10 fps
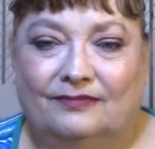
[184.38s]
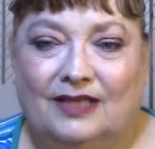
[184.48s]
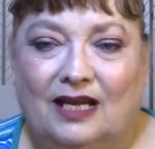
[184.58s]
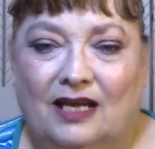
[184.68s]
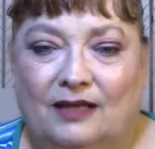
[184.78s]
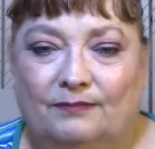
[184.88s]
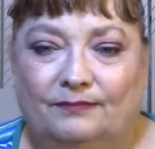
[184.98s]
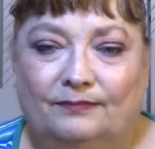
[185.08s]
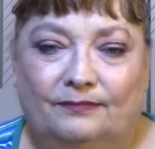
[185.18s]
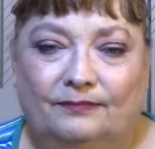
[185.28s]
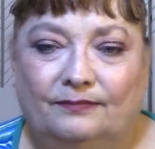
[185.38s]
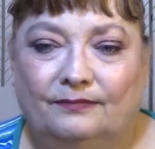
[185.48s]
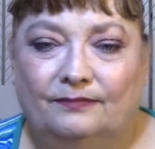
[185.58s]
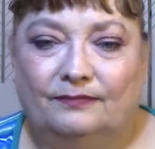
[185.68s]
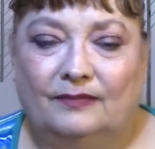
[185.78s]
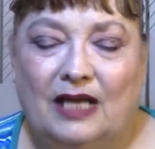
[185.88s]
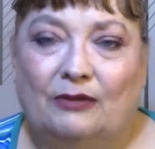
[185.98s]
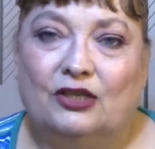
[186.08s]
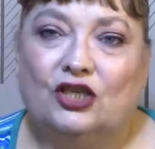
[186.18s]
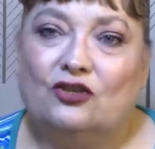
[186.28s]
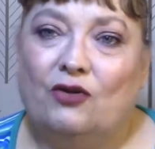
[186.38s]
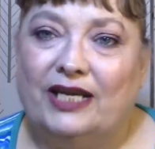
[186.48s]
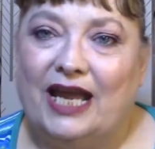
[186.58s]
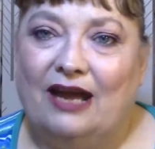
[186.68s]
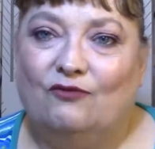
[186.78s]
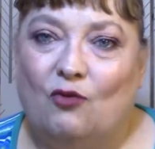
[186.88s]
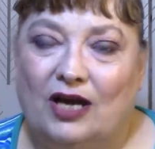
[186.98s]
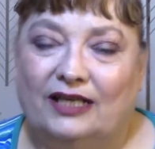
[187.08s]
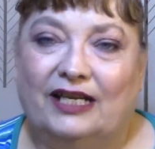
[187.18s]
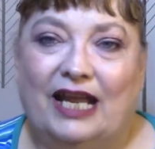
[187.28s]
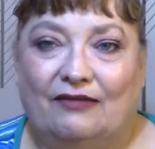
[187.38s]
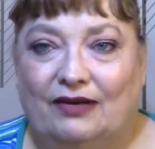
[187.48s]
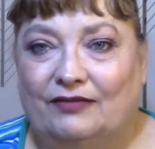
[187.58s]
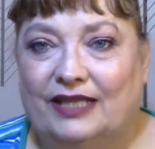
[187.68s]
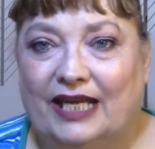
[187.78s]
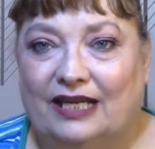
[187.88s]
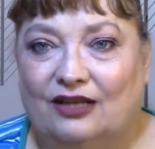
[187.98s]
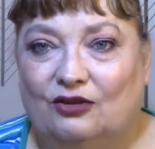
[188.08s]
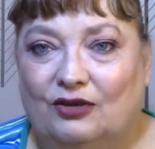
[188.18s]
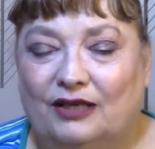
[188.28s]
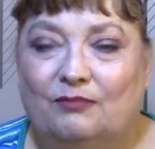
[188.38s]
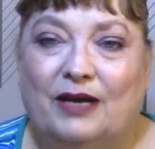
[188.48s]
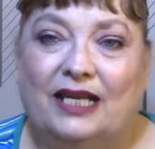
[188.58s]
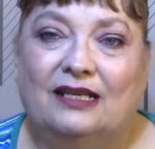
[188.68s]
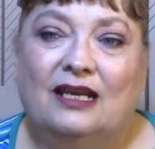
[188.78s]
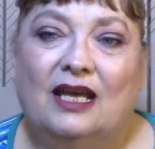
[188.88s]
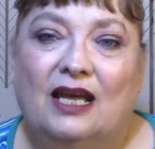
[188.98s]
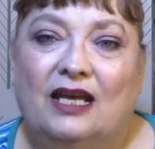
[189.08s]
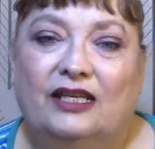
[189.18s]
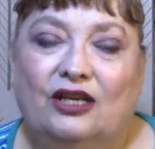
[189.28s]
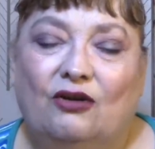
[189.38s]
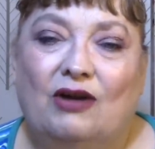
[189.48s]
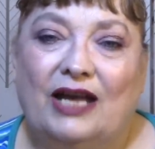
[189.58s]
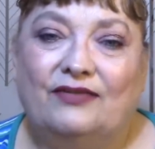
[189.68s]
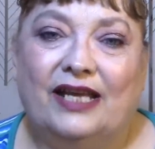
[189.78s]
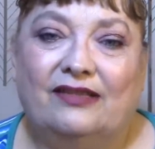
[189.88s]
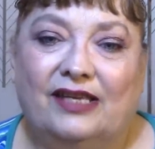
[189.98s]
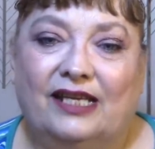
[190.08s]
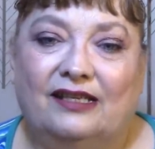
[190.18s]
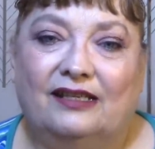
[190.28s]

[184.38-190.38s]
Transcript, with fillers: um, I was just going to have one and have everything included. But, you know, I think that